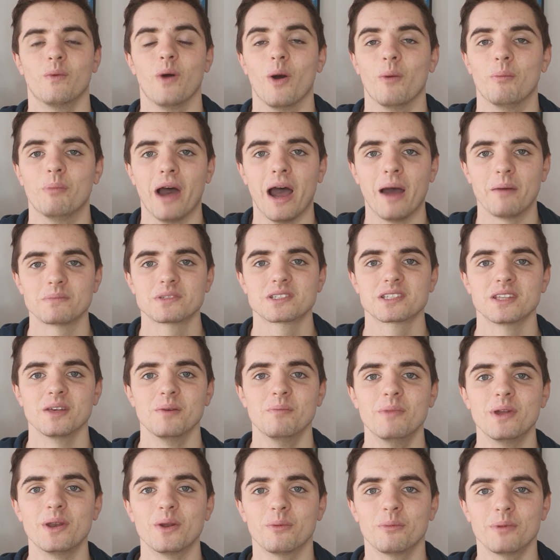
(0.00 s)
Well, perhaps the
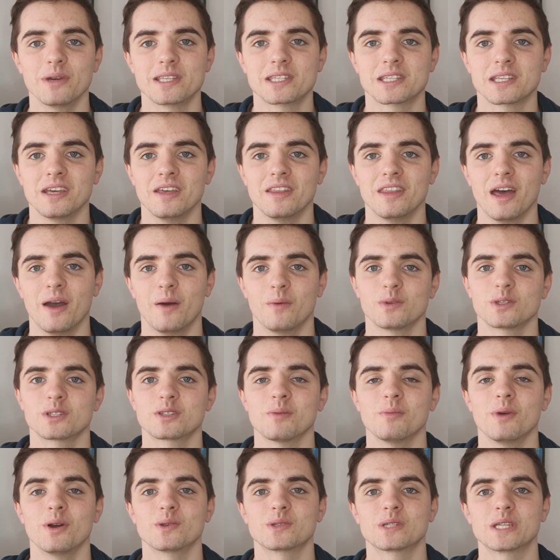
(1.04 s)
middle biscuit there was
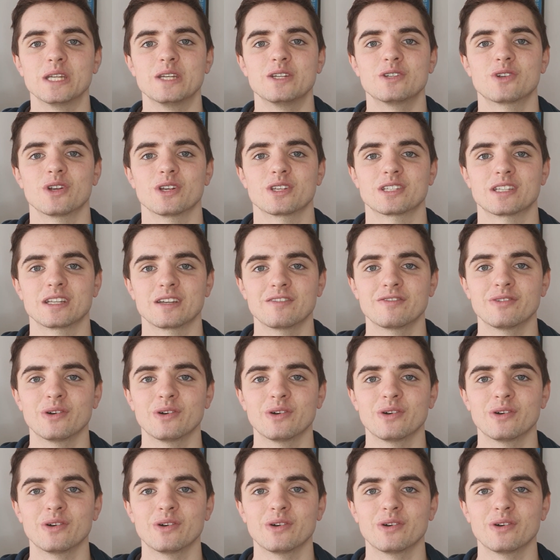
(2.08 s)
the most interesting